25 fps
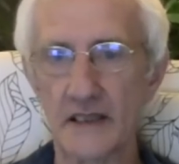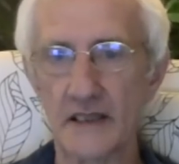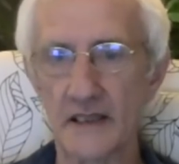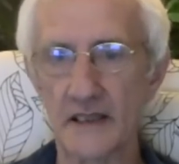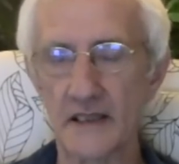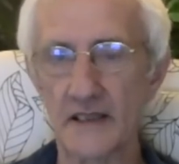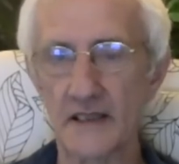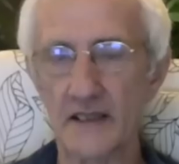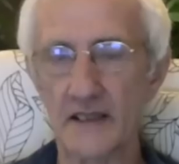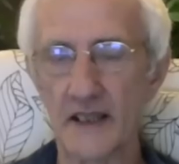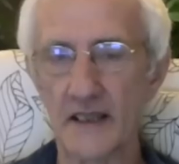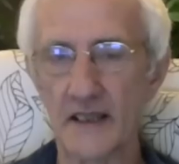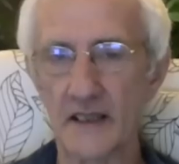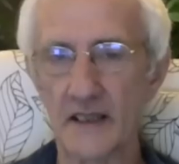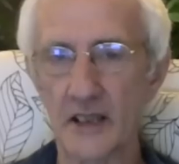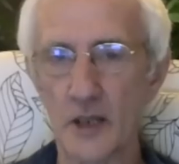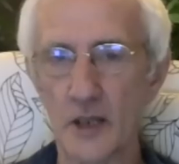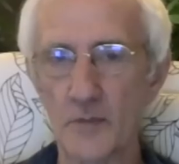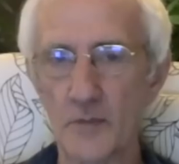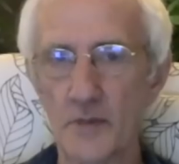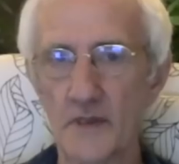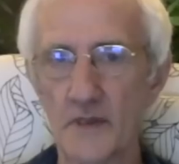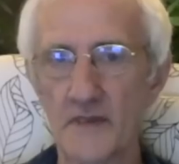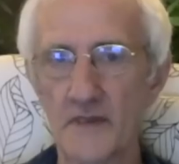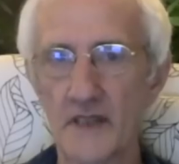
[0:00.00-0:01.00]
And then a
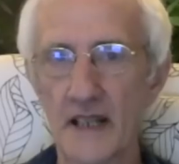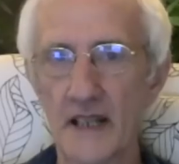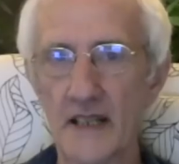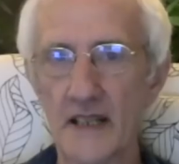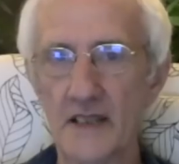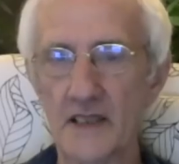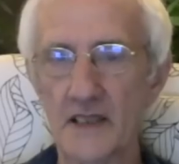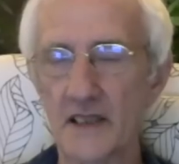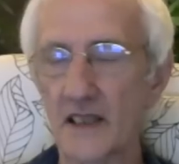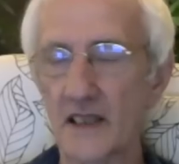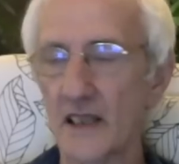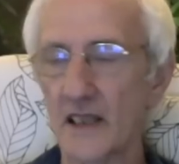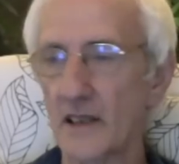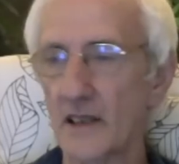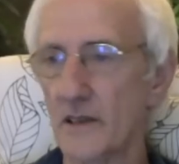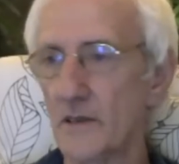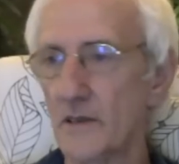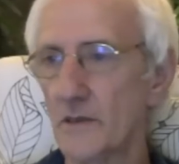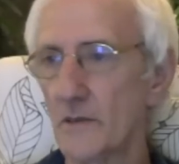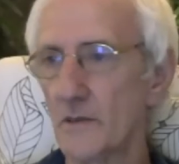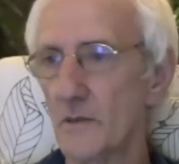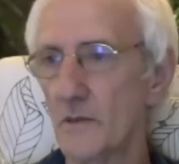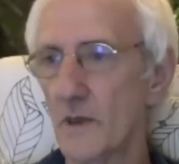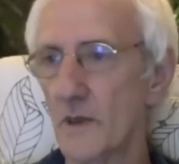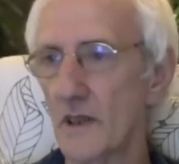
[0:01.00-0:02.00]
couple of days ago,
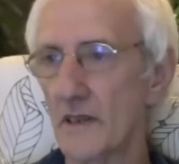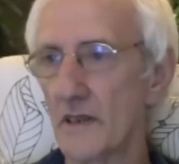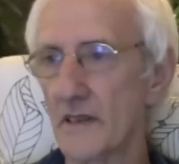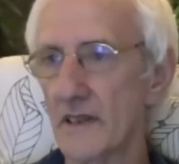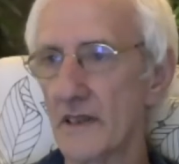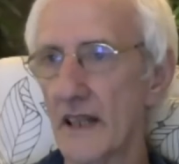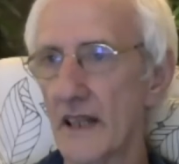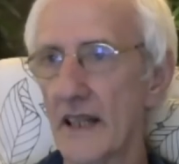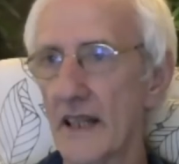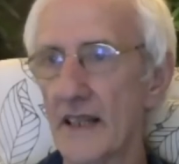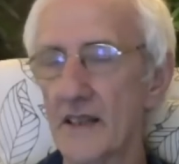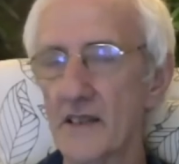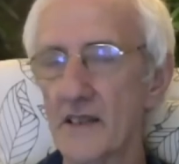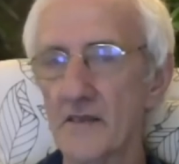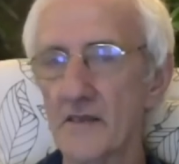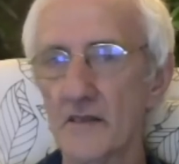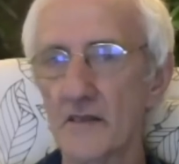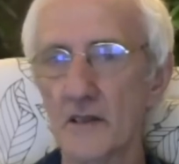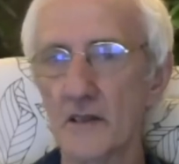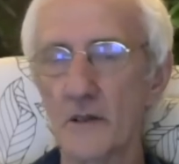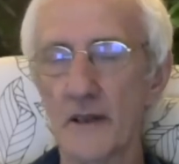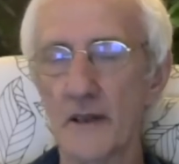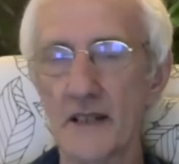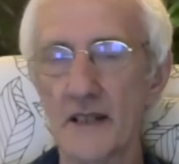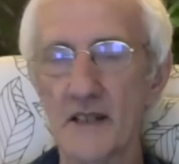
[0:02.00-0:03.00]
one extra
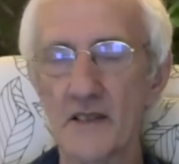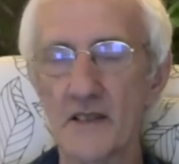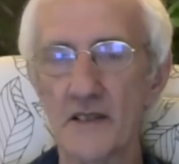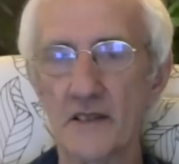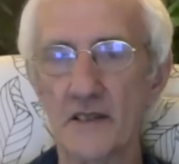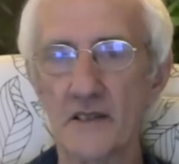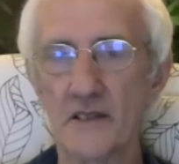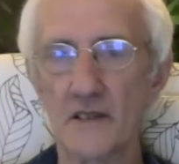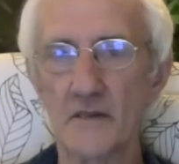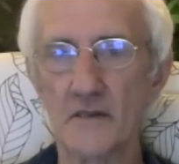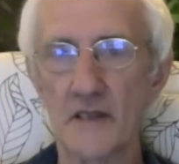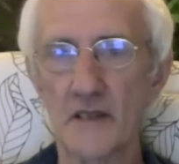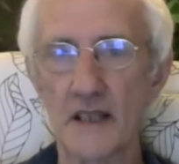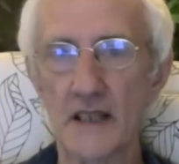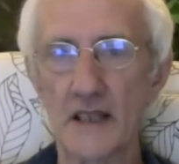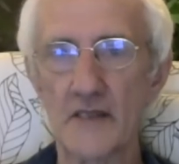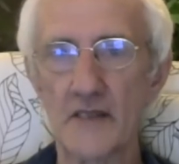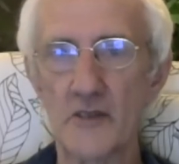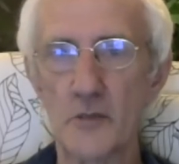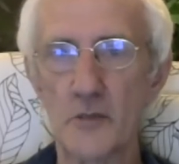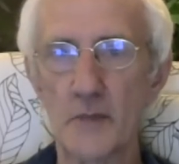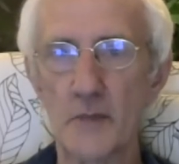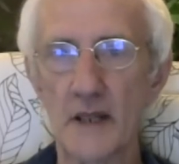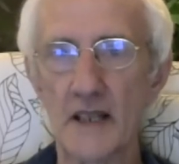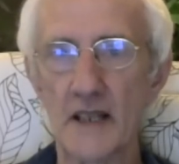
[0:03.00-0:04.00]
question
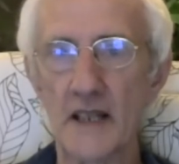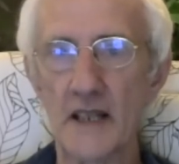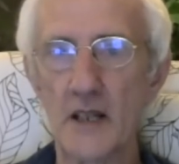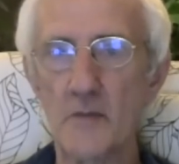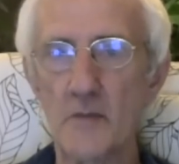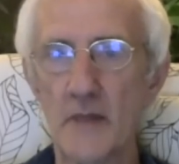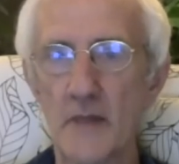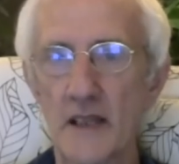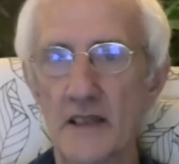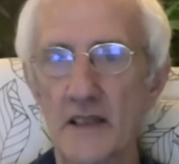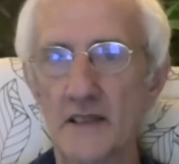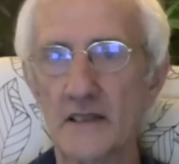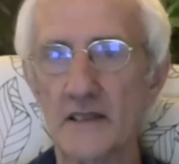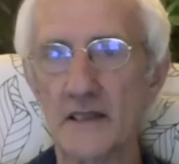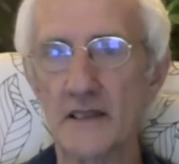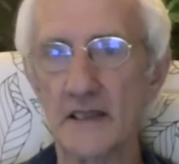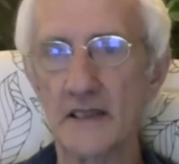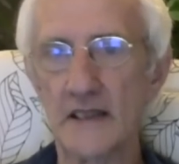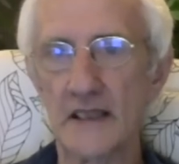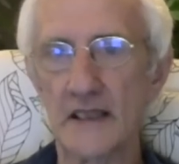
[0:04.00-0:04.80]
arrived by email.